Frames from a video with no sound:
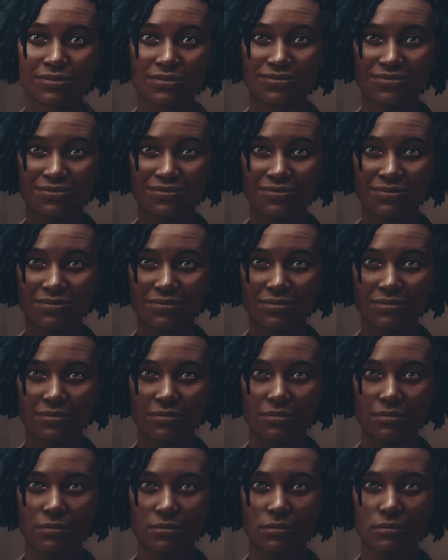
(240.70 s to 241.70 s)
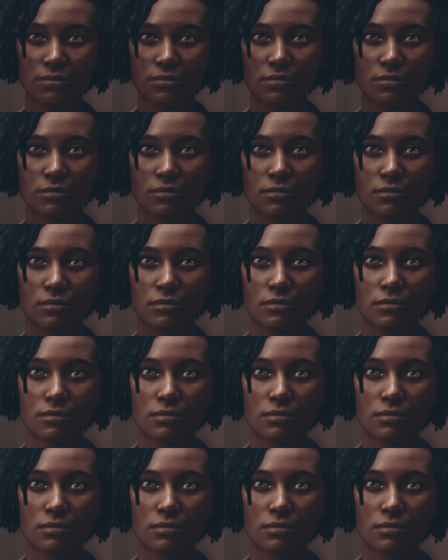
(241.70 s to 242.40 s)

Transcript: Nobody speaks.